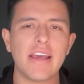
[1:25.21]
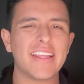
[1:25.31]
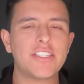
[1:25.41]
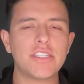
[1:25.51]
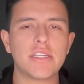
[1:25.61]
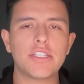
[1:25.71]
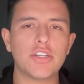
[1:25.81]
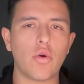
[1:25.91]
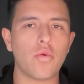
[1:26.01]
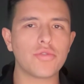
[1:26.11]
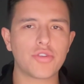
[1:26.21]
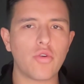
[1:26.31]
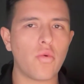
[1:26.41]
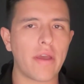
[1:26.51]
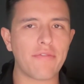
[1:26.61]
That's just such an old
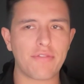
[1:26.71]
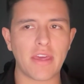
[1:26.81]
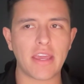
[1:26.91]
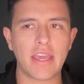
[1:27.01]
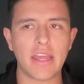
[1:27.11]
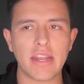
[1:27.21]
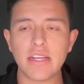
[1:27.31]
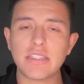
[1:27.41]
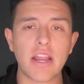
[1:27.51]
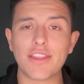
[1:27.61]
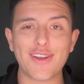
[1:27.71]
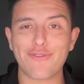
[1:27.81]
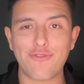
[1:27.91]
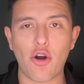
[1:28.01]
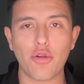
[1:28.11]
school way of thinking. And it's not their
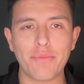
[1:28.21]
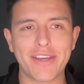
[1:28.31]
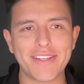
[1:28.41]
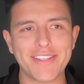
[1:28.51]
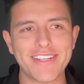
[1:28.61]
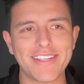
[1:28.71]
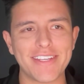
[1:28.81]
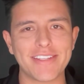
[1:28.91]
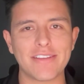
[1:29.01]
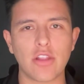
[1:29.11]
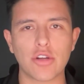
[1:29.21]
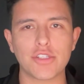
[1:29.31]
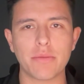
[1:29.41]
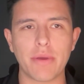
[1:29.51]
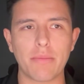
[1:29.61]
fault, because this has
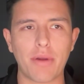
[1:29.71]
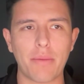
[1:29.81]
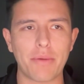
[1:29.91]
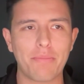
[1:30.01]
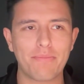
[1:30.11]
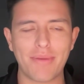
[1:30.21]
largely been probably,